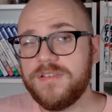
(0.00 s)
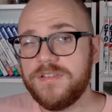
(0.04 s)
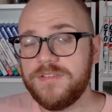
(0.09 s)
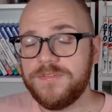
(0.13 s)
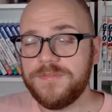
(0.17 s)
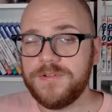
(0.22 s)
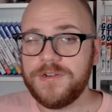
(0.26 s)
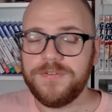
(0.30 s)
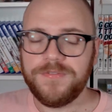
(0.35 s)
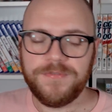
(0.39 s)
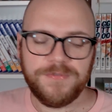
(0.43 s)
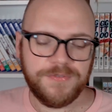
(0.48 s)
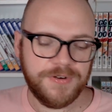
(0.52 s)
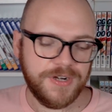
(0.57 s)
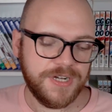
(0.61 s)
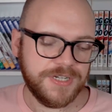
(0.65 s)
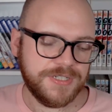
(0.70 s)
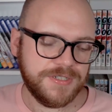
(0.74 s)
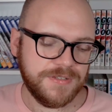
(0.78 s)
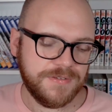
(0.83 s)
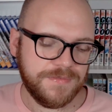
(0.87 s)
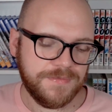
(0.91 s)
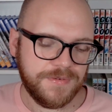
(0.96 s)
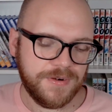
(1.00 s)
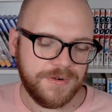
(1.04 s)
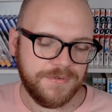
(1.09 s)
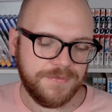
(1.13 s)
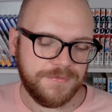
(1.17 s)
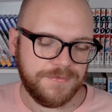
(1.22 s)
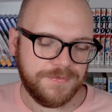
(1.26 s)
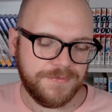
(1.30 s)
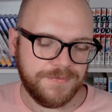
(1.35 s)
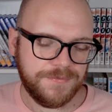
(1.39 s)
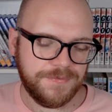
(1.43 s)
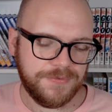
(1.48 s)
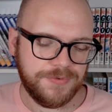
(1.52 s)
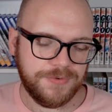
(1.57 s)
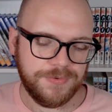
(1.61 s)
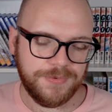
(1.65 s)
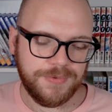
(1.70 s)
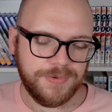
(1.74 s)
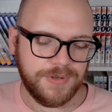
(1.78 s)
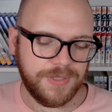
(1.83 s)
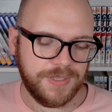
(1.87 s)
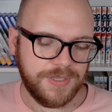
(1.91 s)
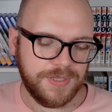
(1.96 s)
It's very fresh, it's very
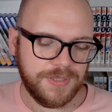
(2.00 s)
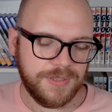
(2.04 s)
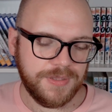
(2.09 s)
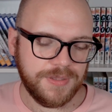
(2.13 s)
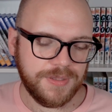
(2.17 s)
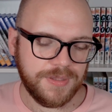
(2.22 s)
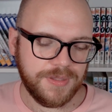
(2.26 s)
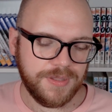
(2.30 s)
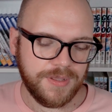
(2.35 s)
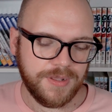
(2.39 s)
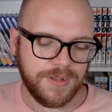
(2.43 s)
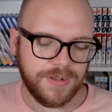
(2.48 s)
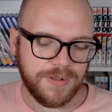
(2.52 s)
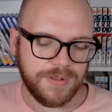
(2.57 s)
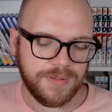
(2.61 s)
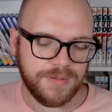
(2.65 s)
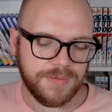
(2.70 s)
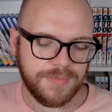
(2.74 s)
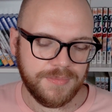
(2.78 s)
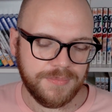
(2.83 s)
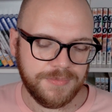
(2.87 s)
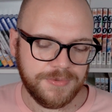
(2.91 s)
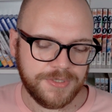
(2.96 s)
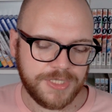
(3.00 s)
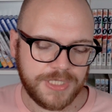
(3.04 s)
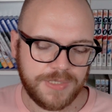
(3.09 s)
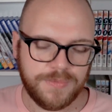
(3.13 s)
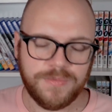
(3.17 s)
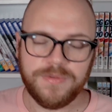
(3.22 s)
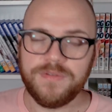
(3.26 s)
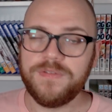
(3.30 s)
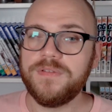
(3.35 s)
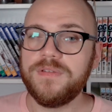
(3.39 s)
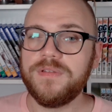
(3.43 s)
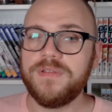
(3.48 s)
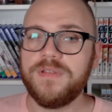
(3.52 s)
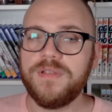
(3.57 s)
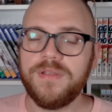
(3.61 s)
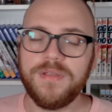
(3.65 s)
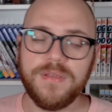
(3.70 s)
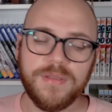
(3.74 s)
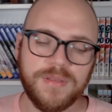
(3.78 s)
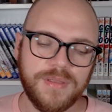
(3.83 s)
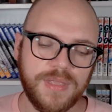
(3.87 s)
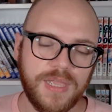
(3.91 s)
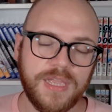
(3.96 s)
fruity, which I wasn't
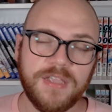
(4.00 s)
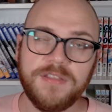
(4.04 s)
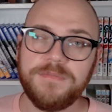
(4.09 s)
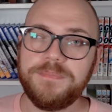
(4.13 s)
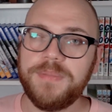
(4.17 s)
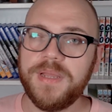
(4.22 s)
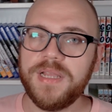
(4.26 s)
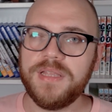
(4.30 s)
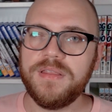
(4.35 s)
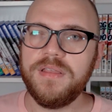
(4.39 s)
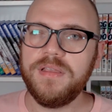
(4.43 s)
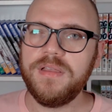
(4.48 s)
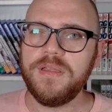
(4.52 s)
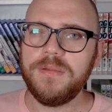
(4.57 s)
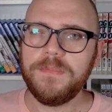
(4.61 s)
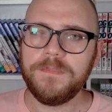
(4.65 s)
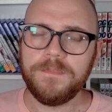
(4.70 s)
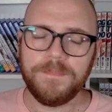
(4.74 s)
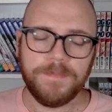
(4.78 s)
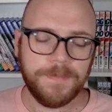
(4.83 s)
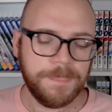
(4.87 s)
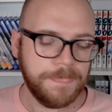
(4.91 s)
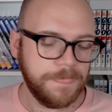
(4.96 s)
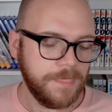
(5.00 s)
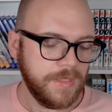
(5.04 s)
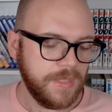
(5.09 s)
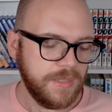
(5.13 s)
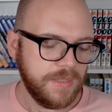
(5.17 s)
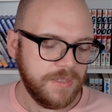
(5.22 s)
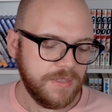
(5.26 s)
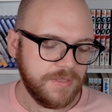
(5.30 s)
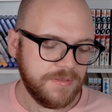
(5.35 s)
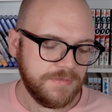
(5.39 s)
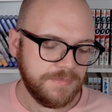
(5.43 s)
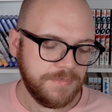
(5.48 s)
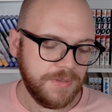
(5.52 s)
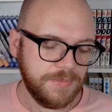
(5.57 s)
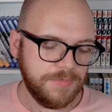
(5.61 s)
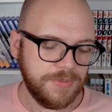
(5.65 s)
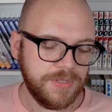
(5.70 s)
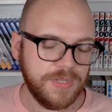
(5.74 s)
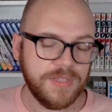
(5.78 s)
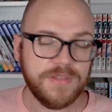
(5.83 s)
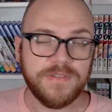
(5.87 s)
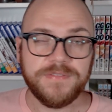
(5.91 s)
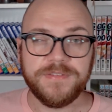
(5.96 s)
expecting. It's
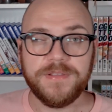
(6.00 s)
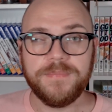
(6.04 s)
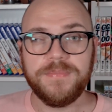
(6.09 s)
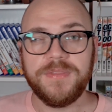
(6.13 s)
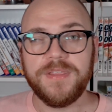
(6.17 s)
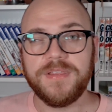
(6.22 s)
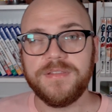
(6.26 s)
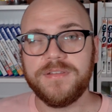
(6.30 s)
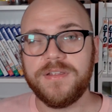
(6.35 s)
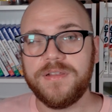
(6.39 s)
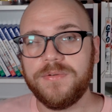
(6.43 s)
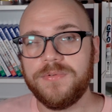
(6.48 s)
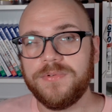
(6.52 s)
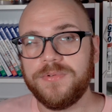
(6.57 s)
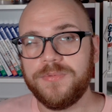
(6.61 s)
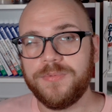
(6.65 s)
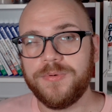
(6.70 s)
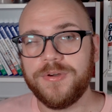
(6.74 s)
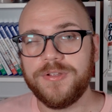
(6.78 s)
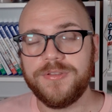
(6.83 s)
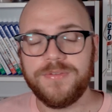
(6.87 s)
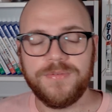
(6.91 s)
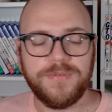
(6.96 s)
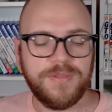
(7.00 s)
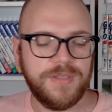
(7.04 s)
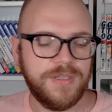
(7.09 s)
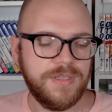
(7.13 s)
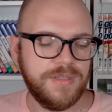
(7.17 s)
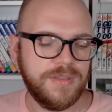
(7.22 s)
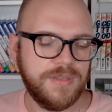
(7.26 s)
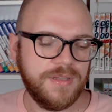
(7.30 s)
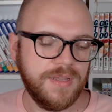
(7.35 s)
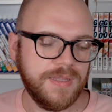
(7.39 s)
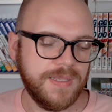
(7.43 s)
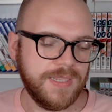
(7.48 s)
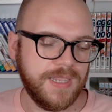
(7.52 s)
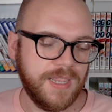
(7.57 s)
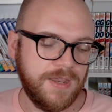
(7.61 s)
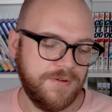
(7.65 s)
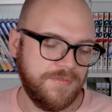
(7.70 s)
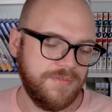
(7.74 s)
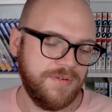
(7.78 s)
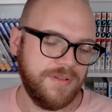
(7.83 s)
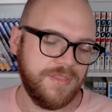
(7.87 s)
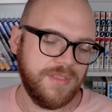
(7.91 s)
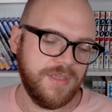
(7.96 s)
maybe not something that I would want to eat like
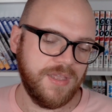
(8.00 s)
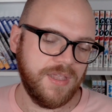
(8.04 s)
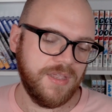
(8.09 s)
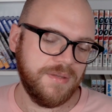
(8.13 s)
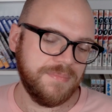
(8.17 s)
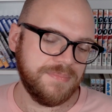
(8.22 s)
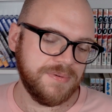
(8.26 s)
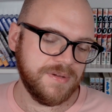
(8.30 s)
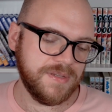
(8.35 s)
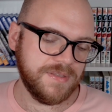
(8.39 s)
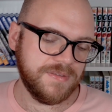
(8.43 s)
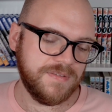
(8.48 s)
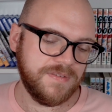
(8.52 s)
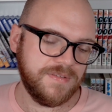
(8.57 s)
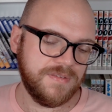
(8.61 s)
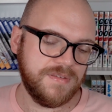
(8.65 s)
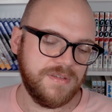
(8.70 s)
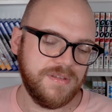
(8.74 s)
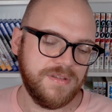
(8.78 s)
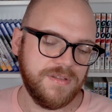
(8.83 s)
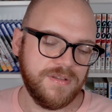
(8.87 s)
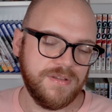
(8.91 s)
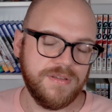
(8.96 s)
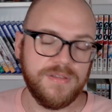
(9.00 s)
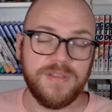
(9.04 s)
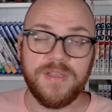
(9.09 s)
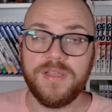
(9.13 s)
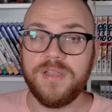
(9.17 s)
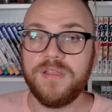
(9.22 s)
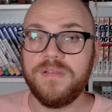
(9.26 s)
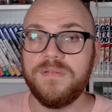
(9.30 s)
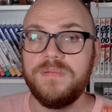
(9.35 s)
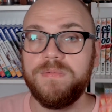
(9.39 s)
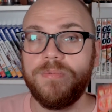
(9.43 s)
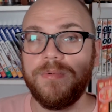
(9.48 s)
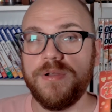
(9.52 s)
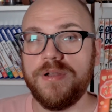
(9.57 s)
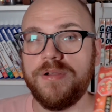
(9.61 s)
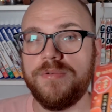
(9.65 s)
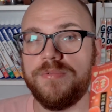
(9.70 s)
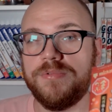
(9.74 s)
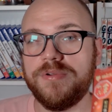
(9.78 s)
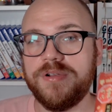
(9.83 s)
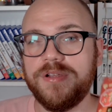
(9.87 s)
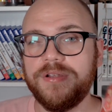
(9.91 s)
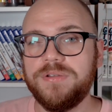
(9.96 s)
every day, but still a
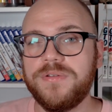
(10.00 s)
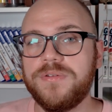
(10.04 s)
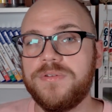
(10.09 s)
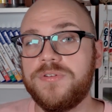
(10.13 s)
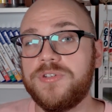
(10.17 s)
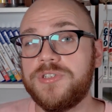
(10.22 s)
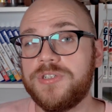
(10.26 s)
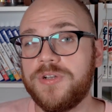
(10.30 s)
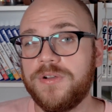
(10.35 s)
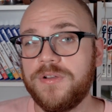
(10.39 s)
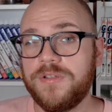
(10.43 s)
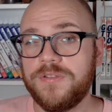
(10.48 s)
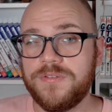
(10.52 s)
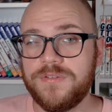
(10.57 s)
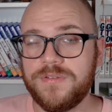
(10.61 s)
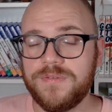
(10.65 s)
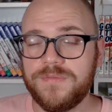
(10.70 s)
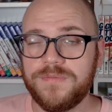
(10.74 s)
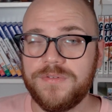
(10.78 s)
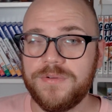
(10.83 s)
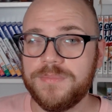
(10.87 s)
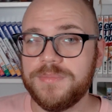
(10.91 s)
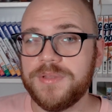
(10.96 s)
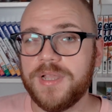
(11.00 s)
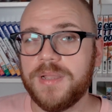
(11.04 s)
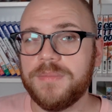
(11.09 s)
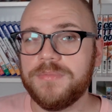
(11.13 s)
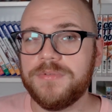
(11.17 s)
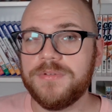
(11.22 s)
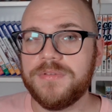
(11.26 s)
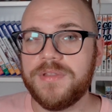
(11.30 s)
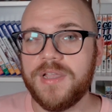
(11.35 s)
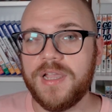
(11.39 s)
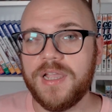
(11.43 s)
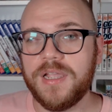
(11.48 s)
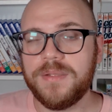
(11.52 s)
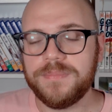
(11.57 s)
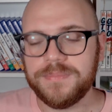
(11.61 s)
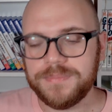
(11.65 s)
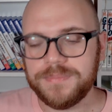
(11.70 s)
really good choice from time to time.